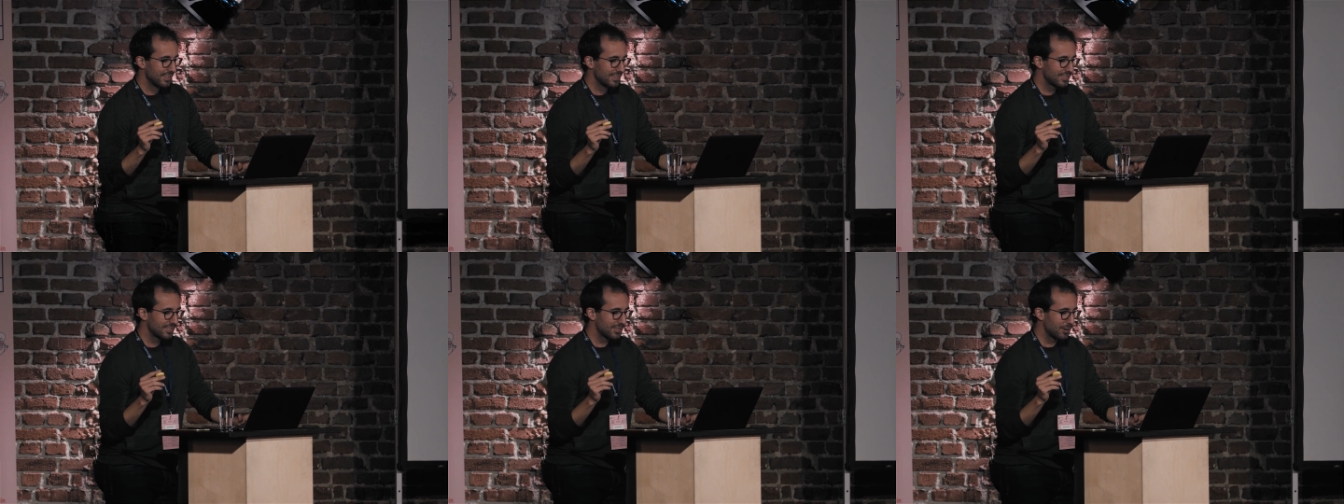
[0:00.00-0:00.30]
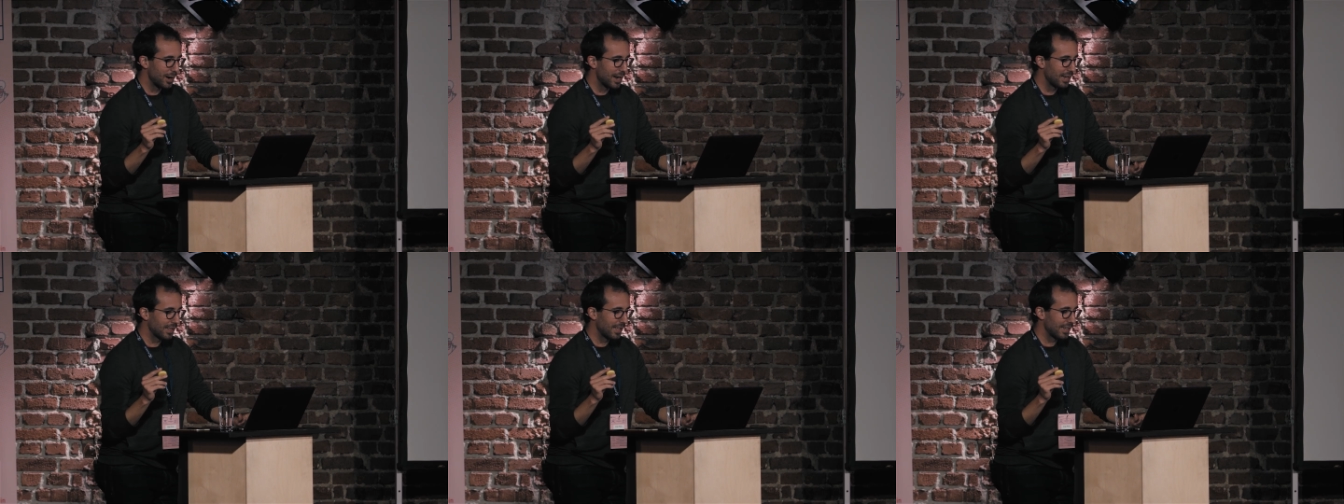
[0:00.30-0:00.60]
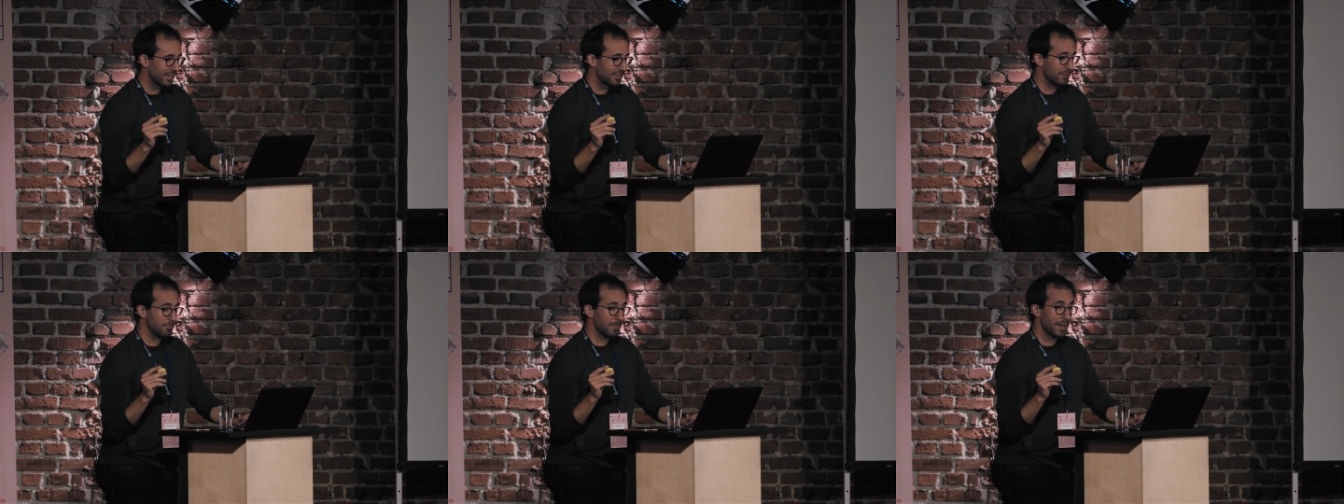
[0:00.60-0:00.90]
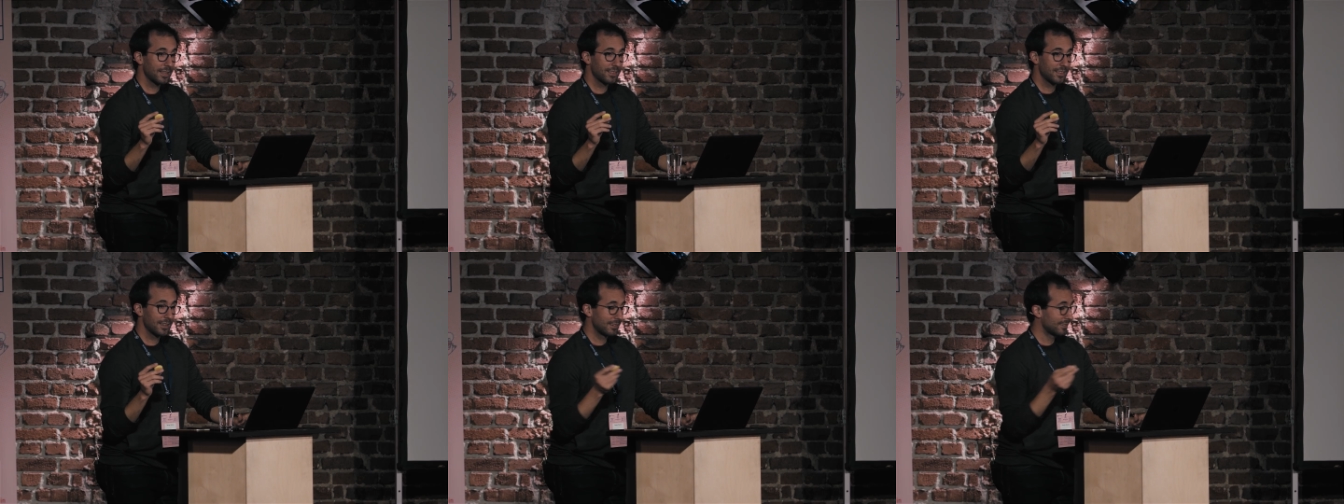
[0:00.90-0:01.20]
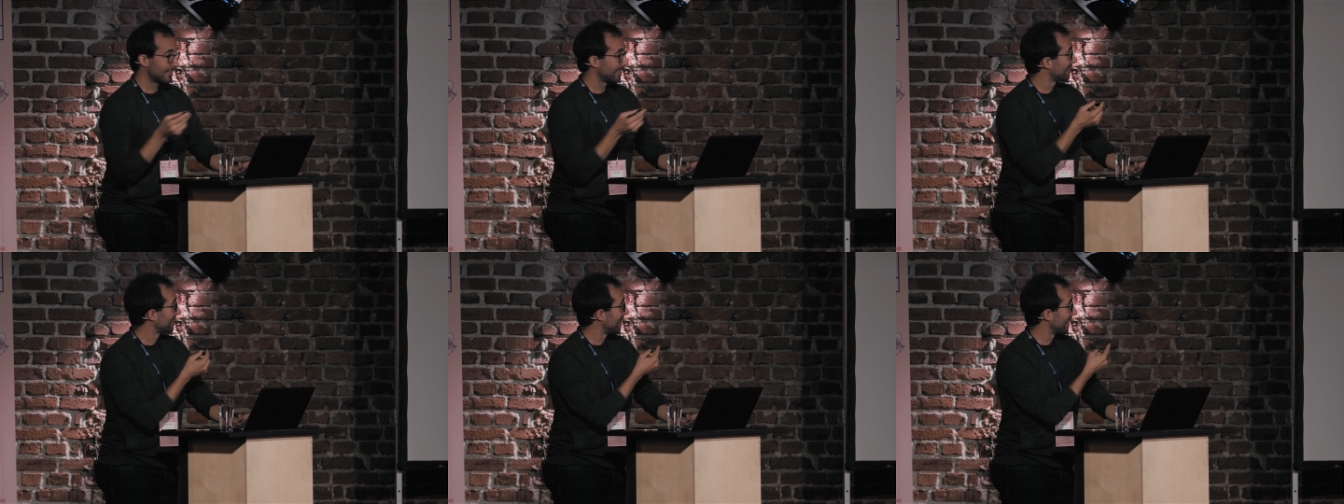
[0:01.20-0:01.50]
So I like to make
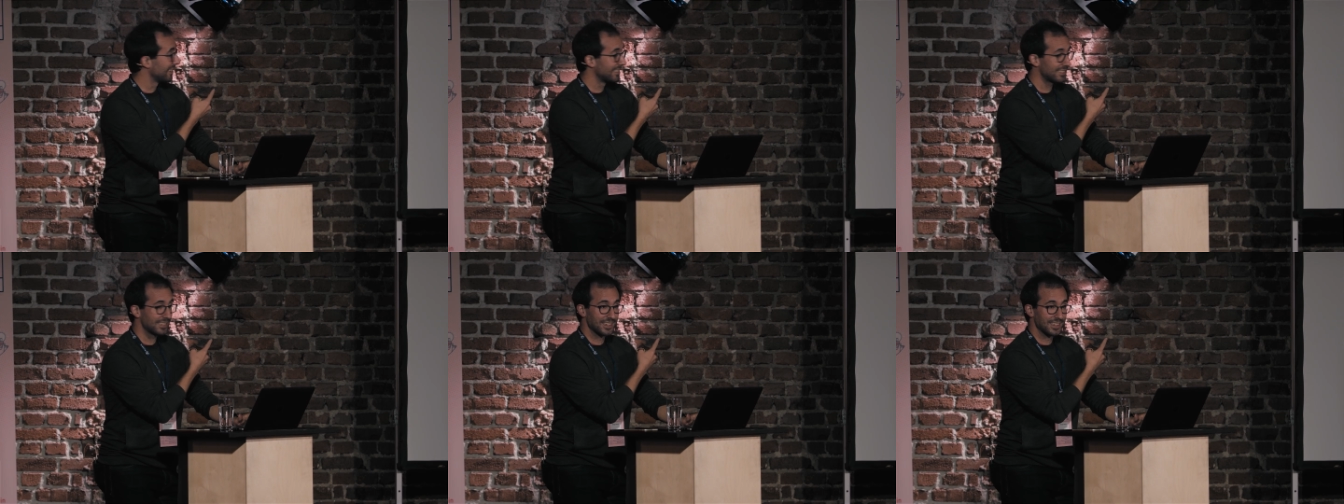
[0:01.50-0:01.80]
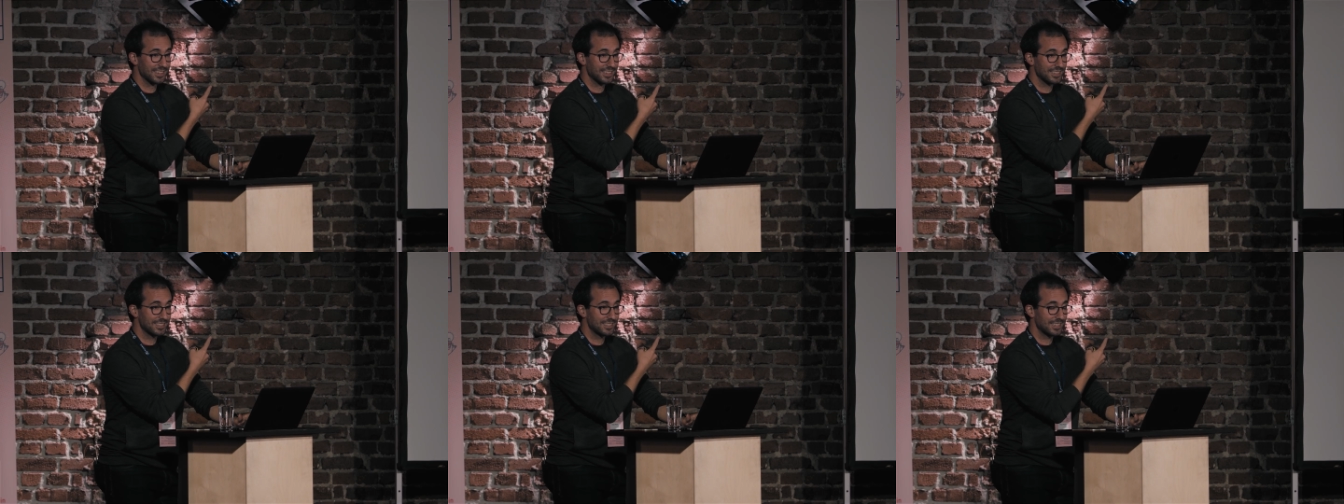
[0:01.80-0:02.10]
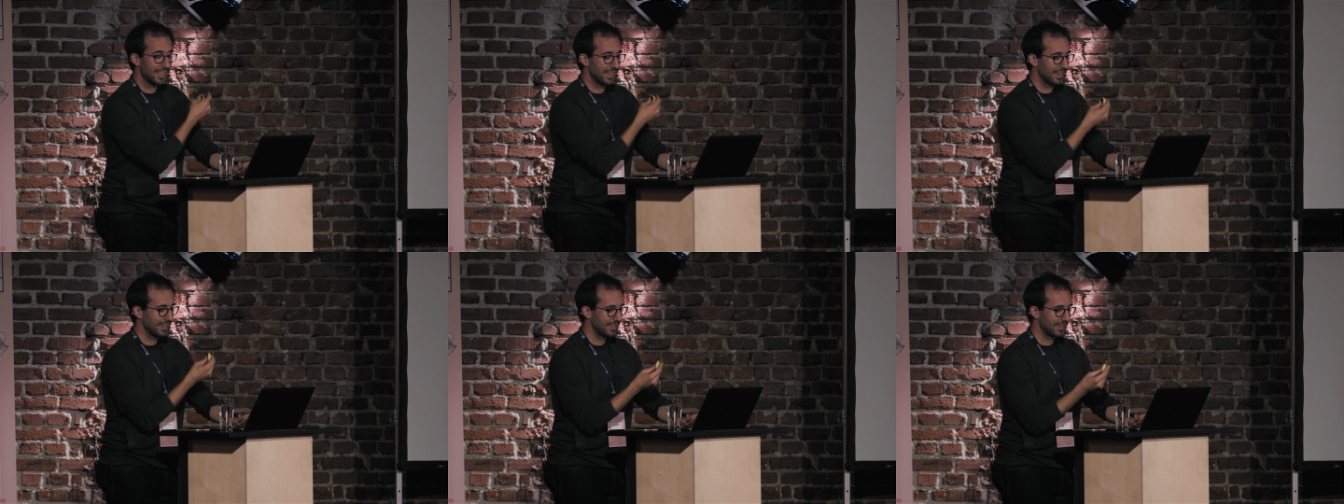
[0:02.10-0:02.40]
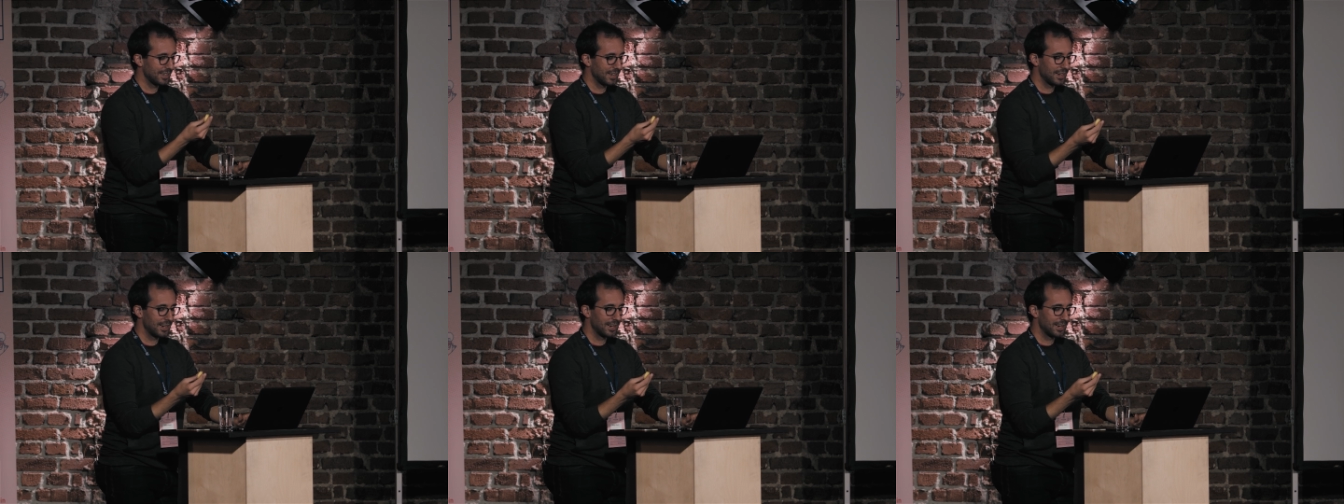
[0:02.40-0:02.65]
things, as I said on this slide.